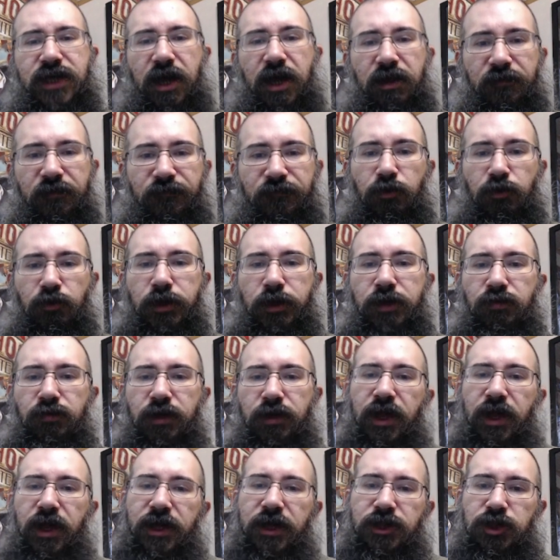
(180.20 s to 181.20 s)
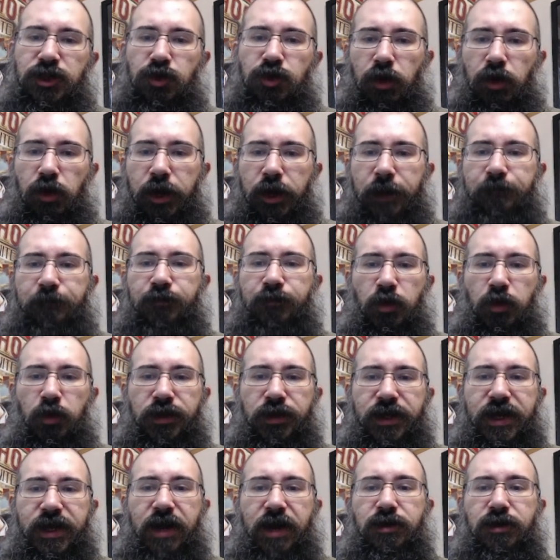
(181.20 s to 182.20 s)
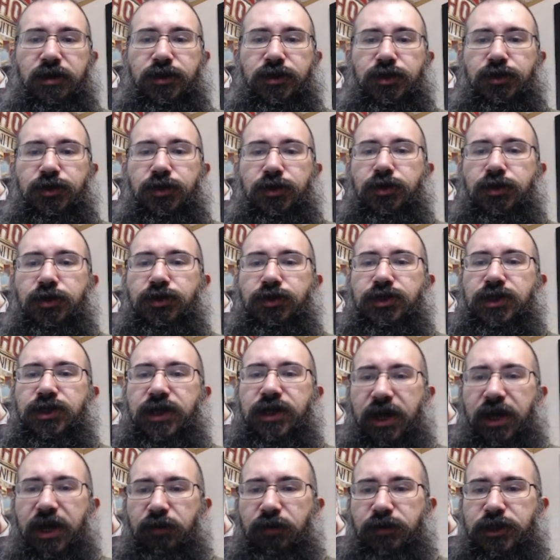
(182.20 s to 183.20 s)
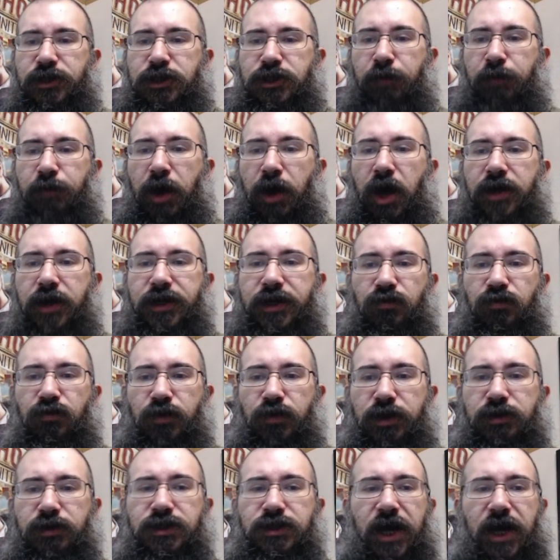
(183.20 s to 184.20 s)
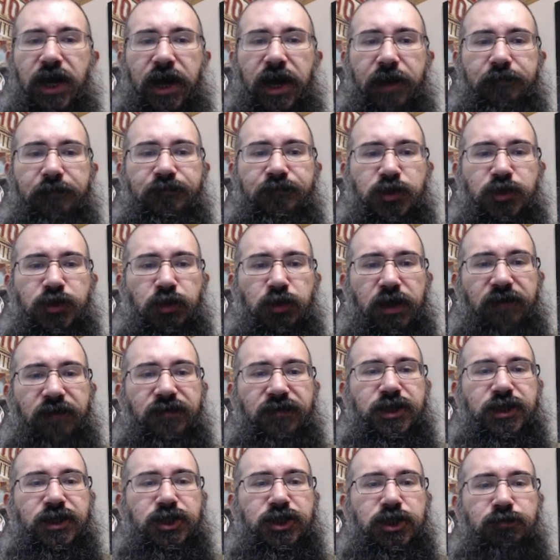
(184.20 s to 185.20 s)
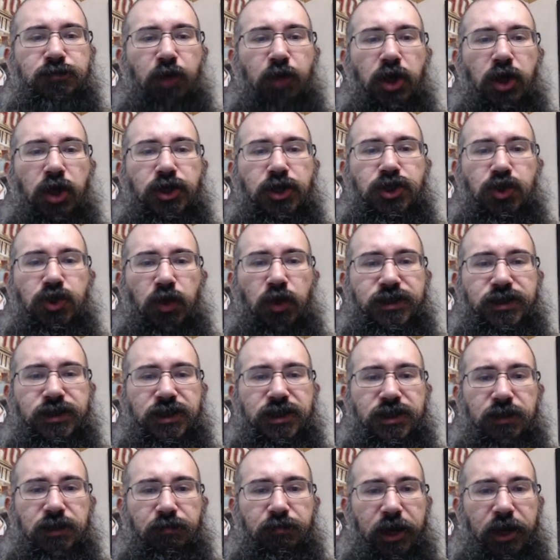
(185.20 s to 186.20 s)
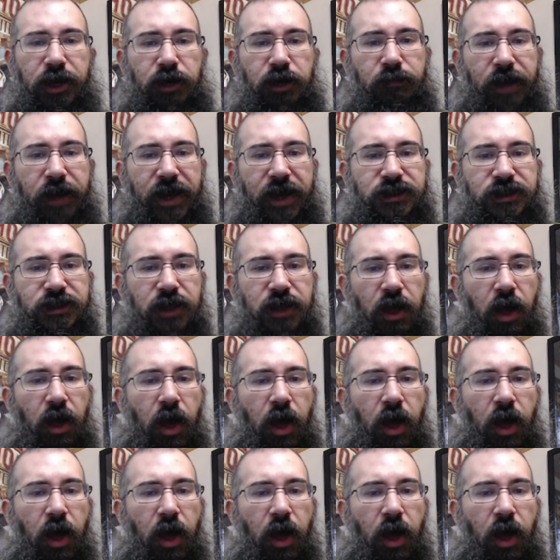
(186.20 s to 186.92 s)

a fully realized story where the characters can respond in real time to even the smallest choices the player makes?